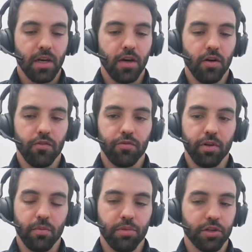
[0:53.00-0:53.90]
of
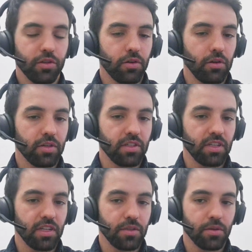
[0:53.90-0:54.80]
protocol
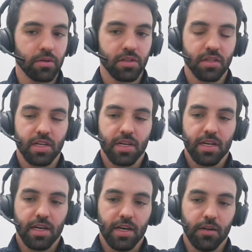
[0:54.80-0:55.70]
translators
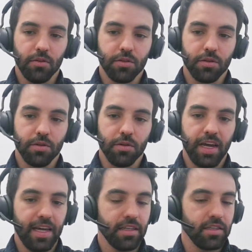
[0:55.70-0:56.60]
and also
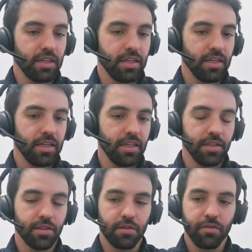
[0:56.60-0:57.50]
AC
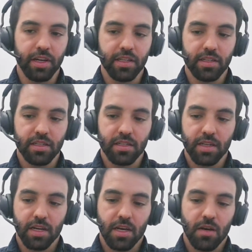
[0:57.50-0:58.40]
interfaces,
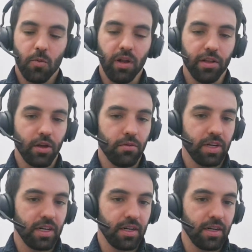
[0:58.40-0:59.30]
well
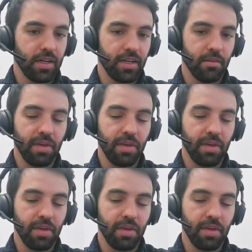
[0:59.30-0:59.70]
known in the